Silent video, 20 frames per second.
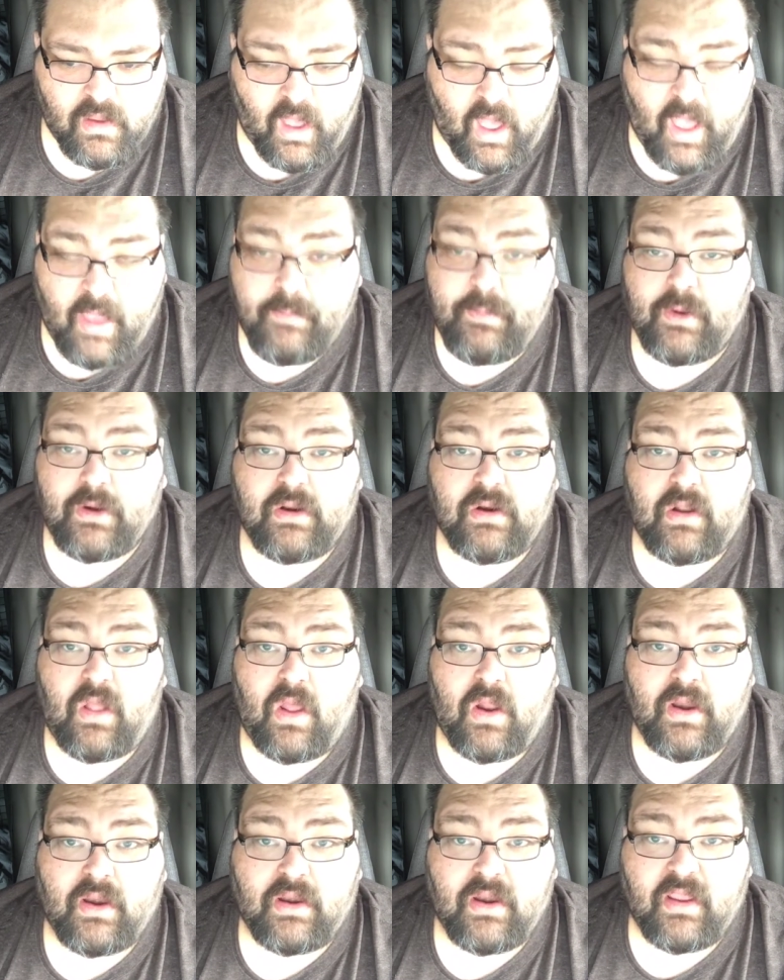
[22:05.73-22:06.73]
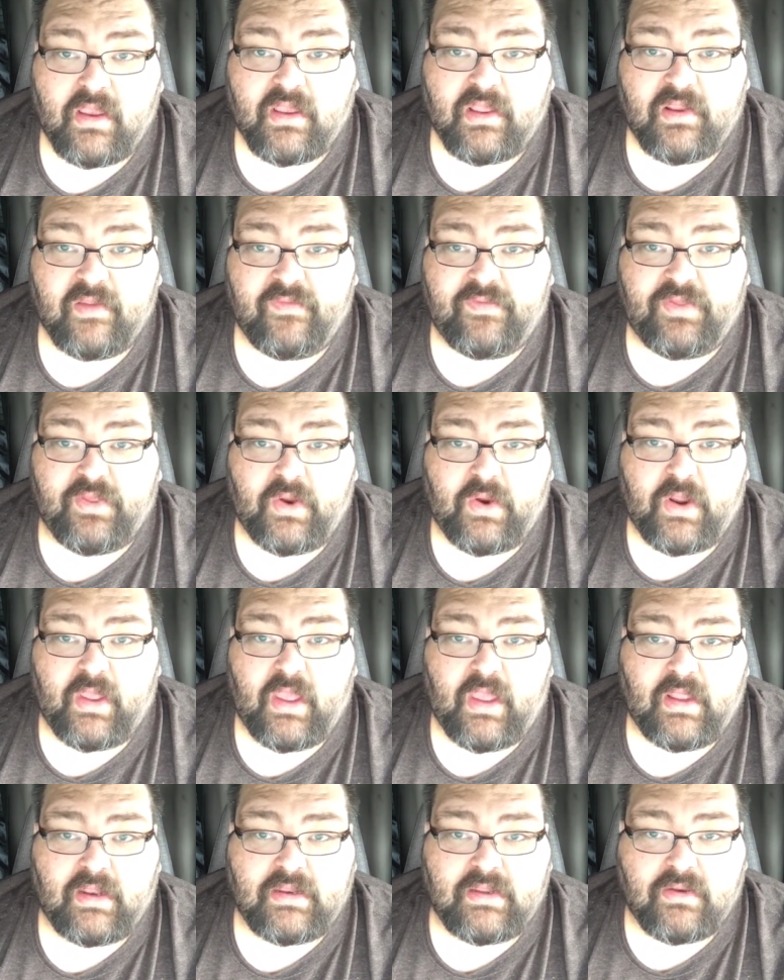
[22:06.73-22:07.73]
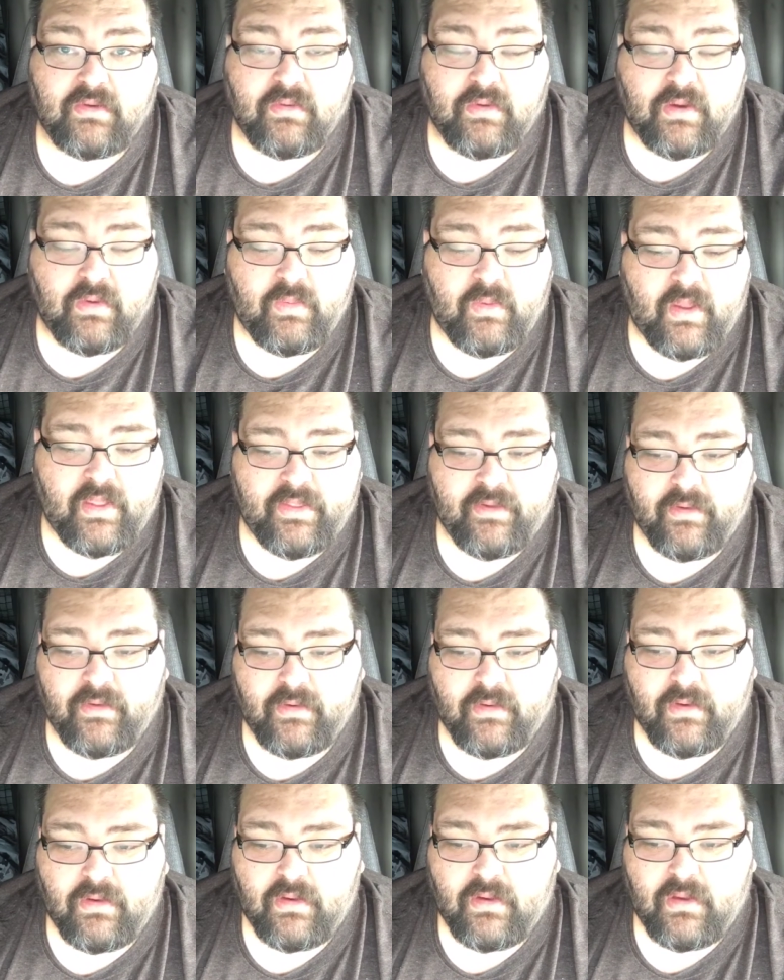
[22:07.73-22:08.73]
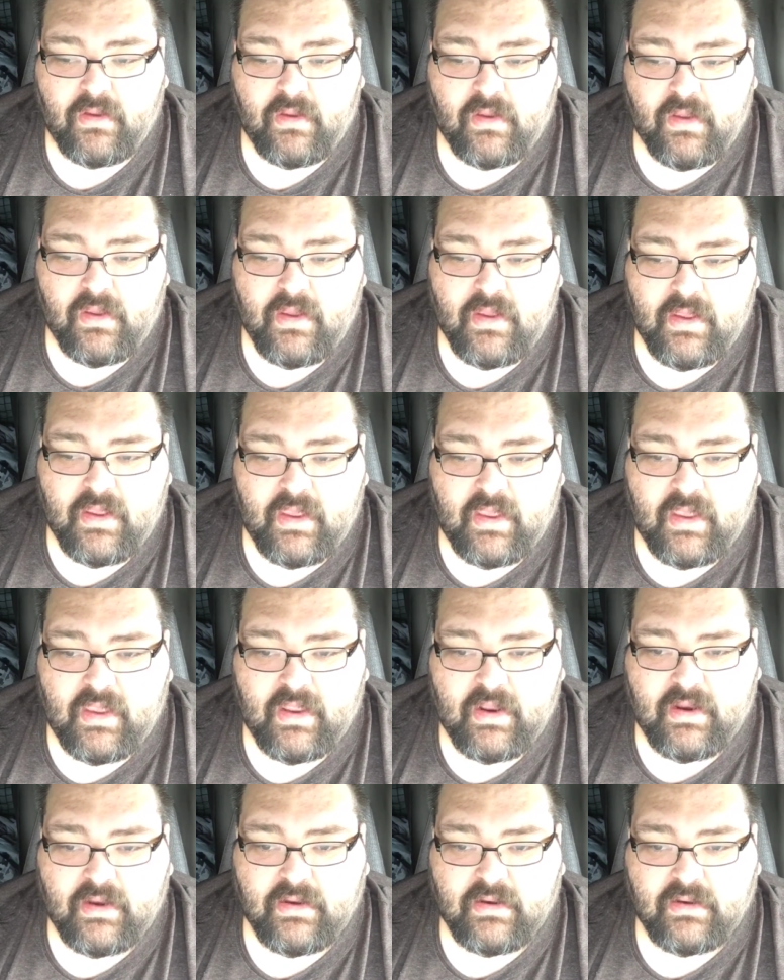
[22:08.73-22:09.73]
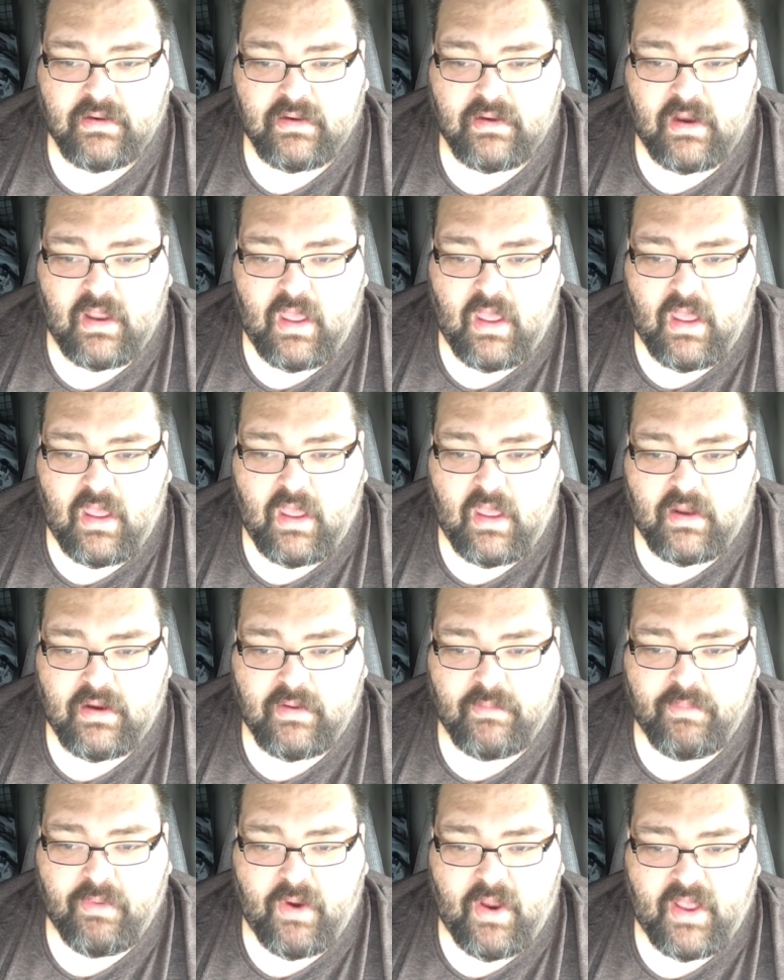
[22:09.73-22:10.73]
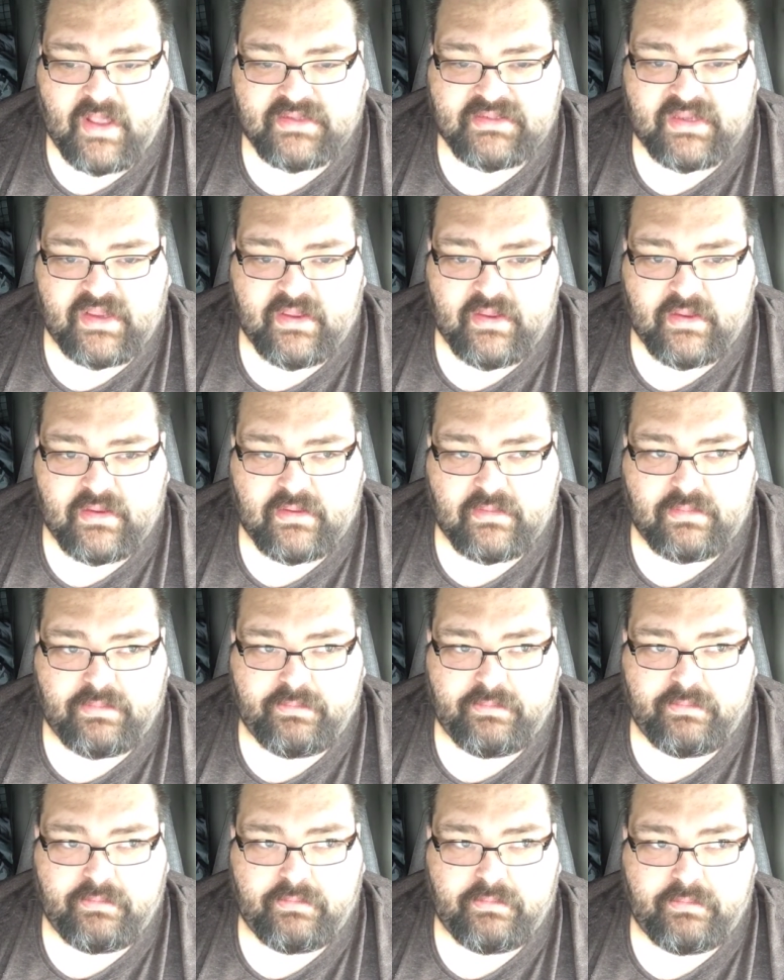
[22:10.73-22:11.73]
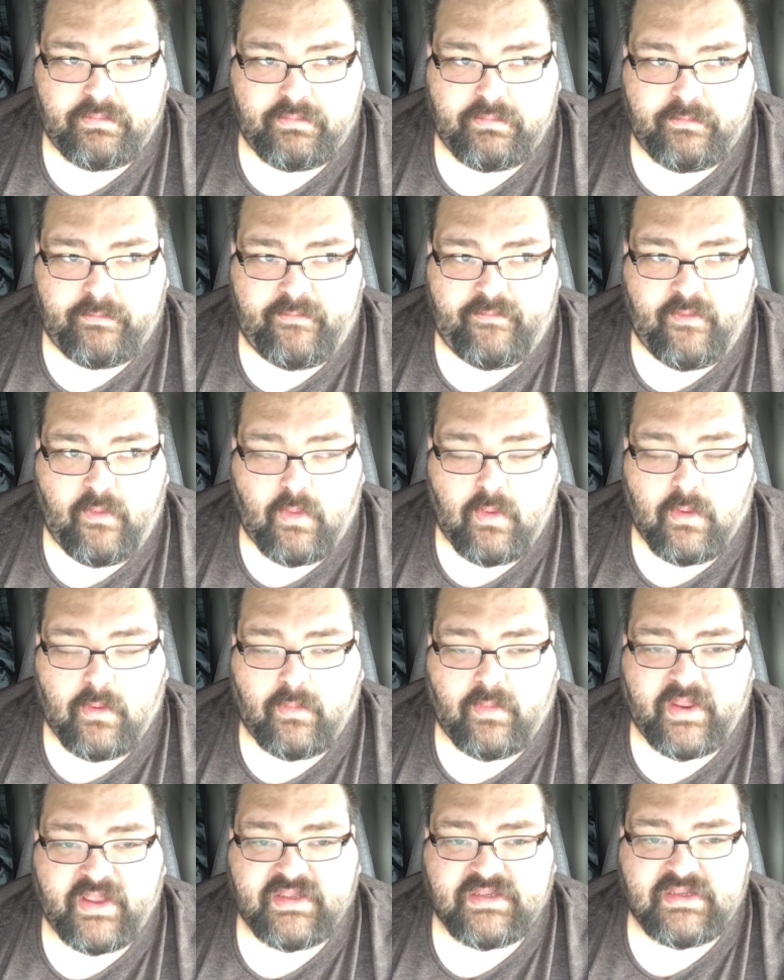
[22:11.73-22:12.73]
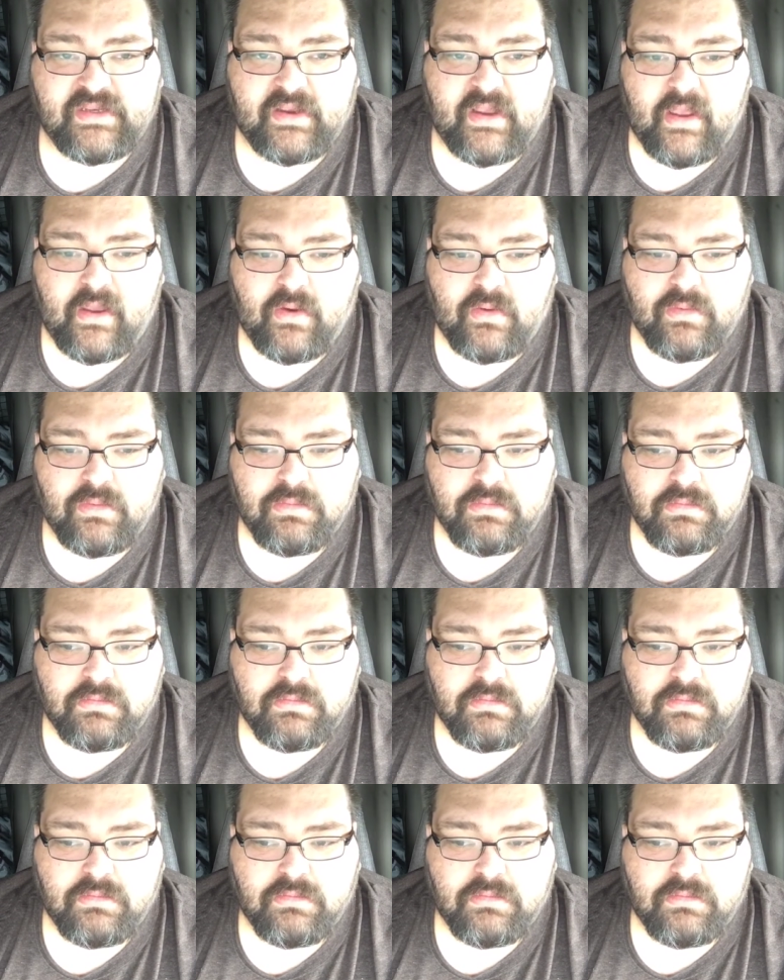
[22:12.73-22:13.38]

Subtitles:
I put it on in negative 38 degree weather in Nebraska 4 weeks ago,